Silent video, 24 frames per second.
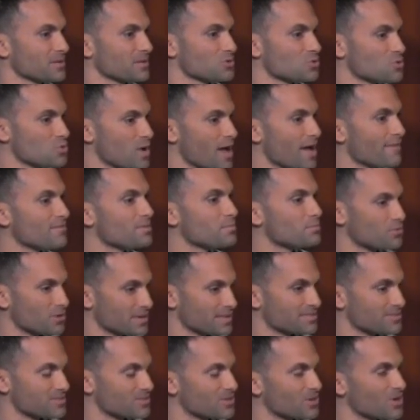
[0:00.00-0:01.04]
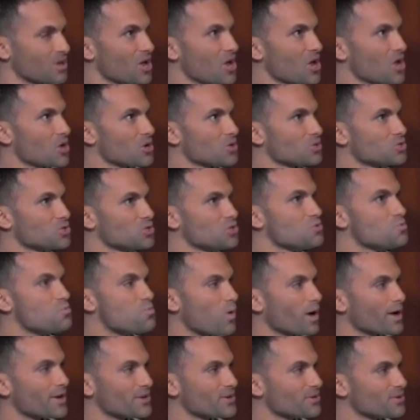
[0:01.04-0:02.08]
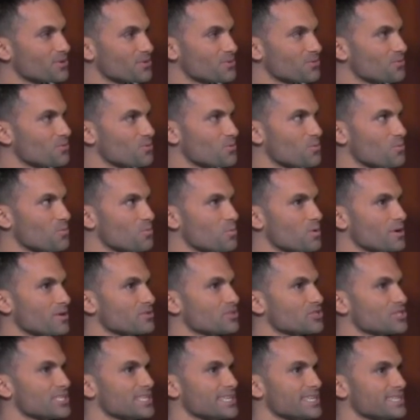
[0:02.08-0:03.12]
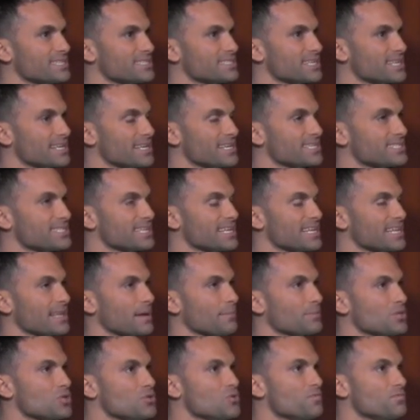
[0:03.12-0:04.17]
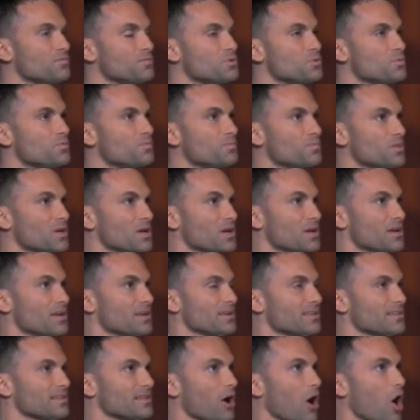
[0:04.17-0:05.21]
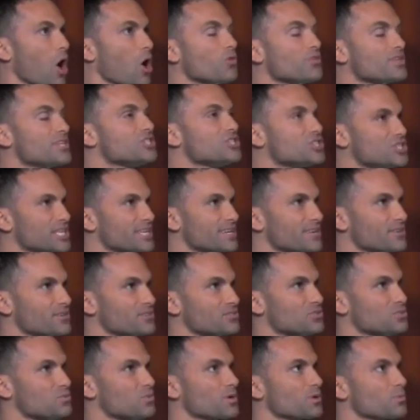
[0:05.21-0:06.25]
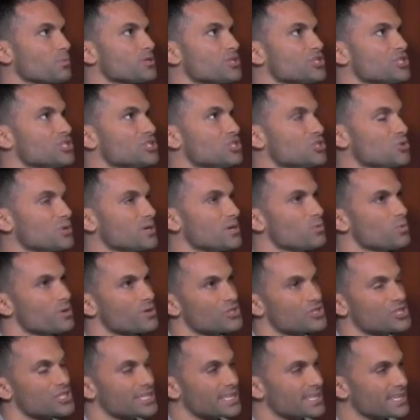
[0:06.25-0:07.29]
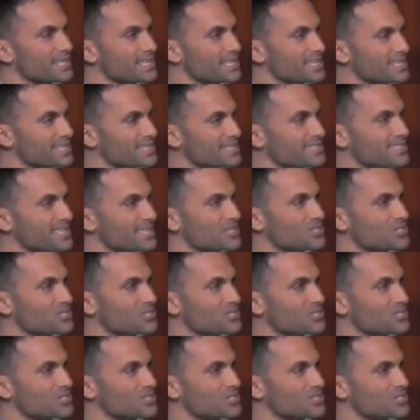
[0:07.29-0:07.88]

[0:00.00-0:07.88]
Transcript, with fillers: You have embraced her do you wonder where she is today? Because I mean, you you all these years, you wonder what she's doing, where she is.